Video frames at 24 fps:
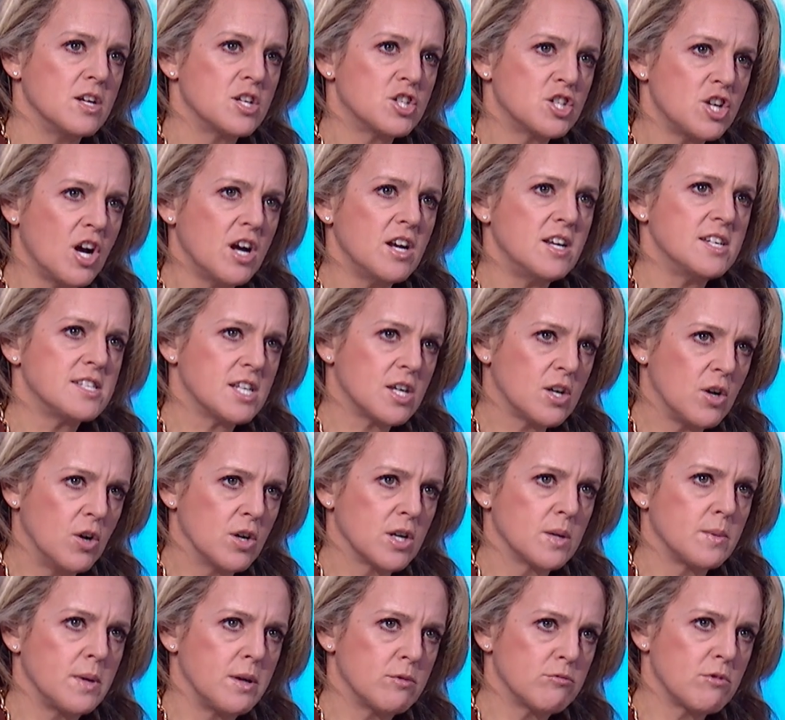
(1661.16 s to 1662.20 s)
China's
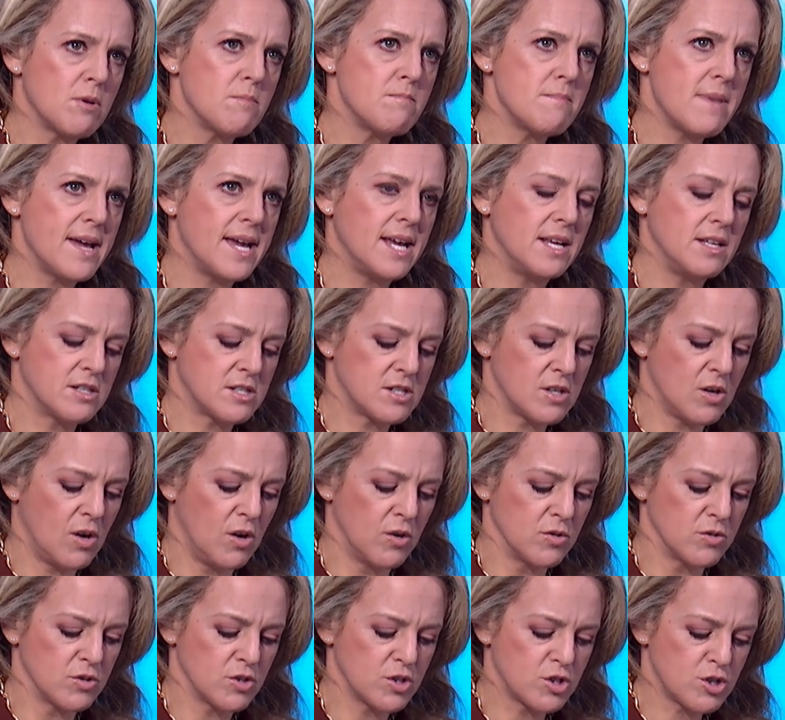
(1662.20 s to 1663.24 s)
economy remains
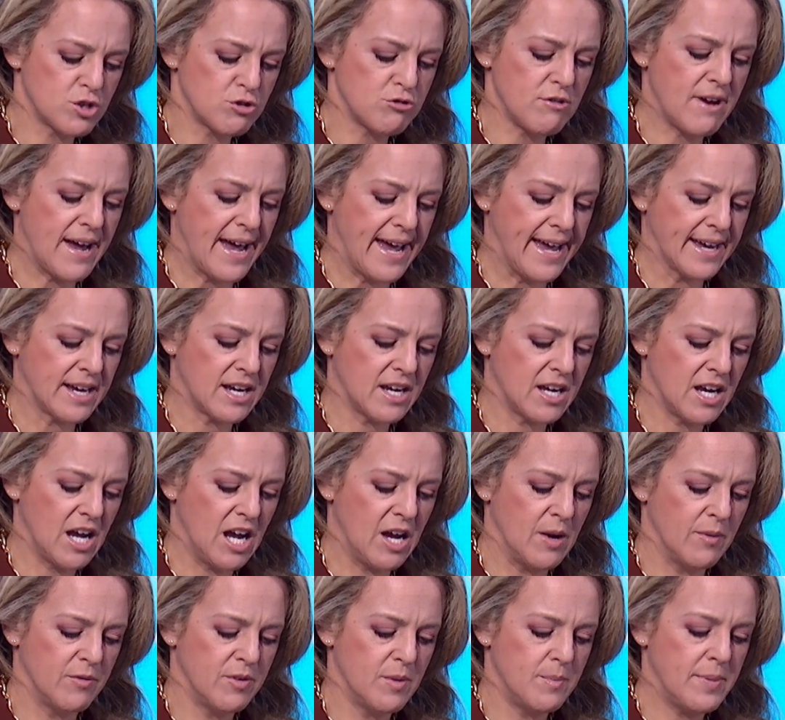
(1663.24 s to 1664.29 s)
on track
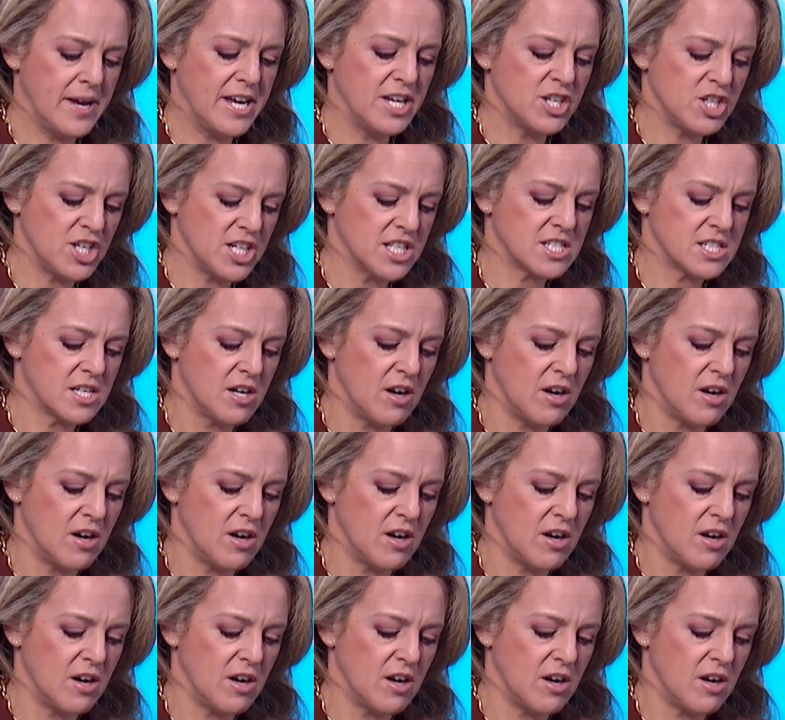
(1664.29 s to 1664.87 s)
for Beijing's